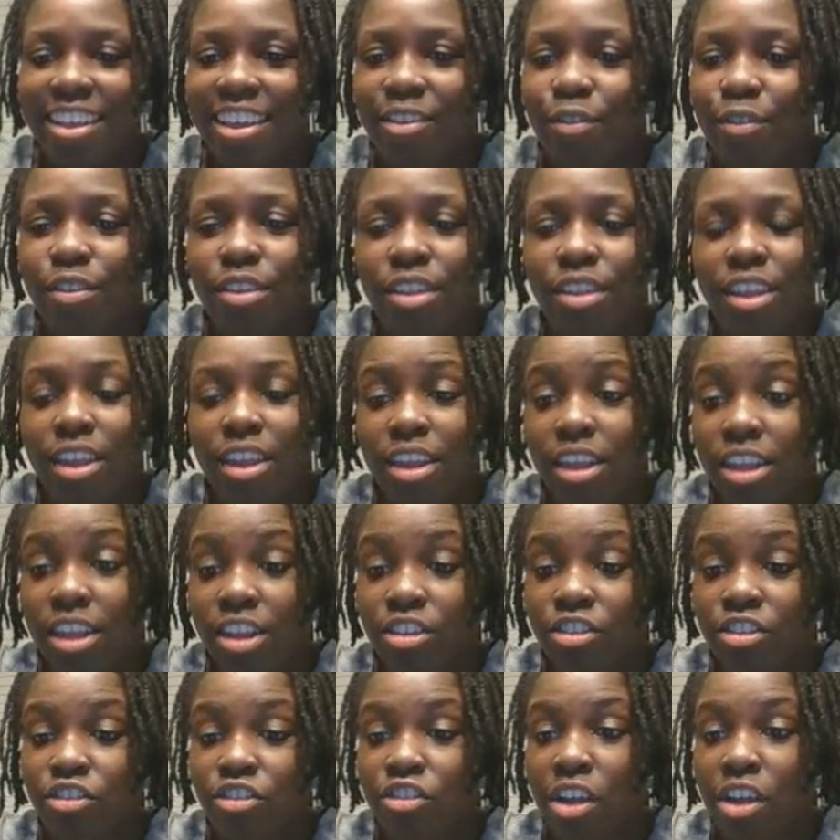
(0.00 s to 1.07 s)
If you did,
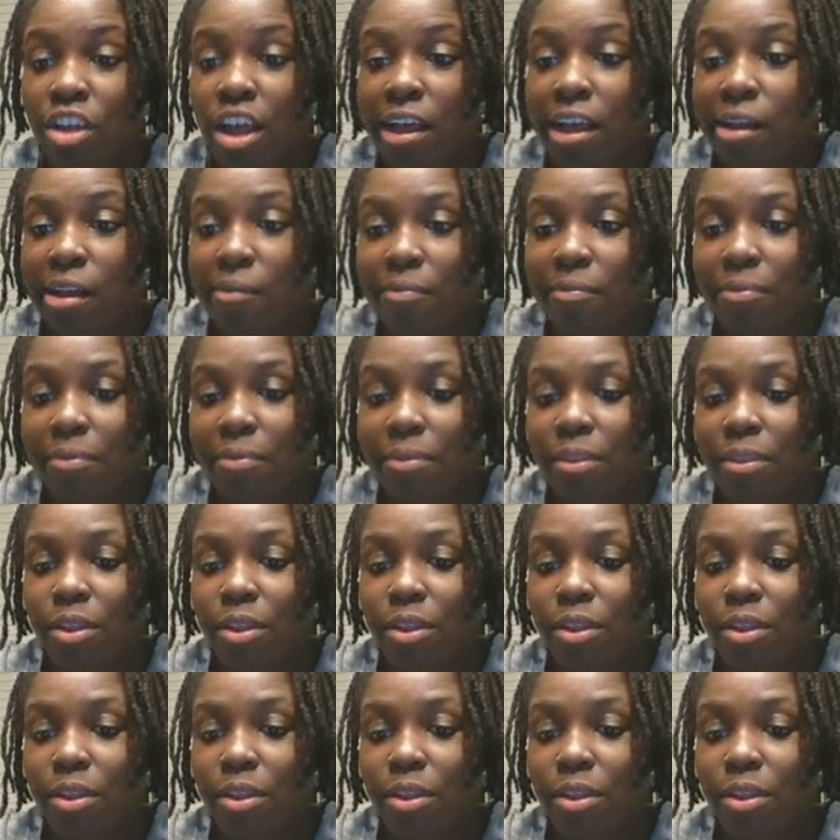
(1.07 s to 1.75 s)
good job.